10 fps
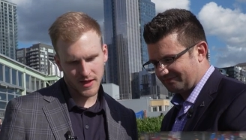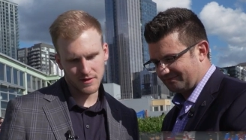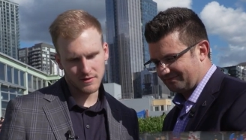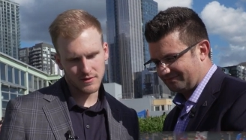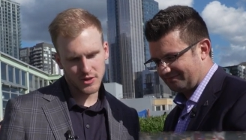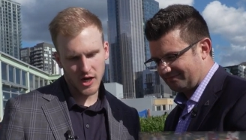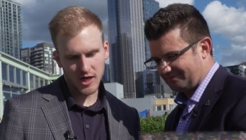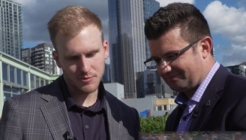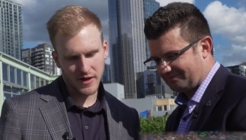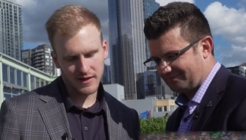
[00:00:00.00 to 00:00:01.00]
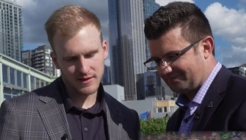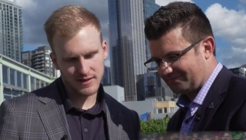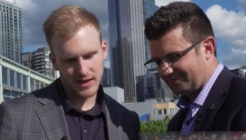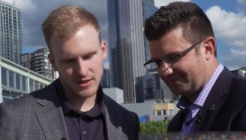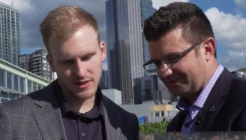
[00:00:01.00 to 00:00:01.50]
Speaker 1: then Josh
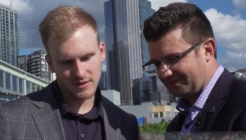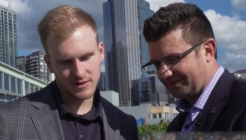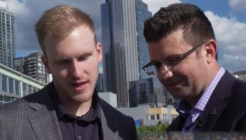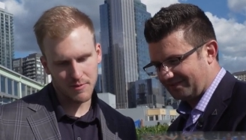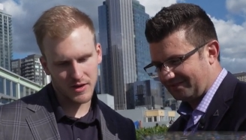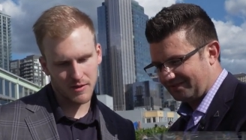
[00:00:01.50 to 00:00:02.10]
Manson actually stepped